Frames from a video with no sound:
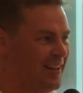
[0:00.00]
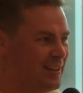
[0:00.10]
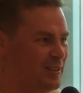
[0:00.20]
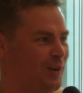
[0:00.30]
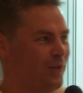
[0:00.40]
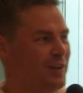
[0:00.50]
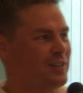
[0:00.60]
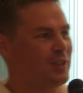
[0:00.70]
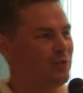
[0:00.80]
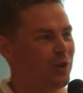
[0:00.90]
So for
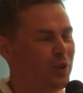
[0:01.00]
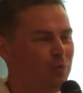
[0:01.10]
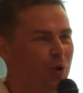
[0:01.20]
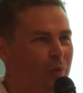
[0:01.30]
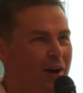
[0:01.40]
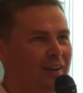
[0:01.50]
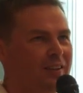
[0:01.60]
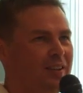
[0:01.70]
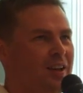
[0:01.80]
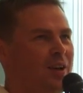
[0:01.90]
instance, for the
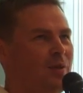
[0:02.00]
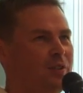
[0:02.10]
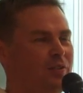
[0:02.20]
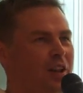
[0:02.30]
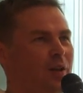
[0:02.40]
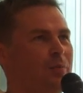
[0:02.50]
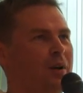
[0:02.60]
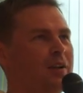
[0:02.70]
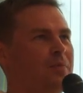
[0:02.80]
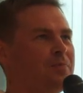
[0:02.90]
mobile
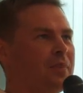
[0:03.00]
development,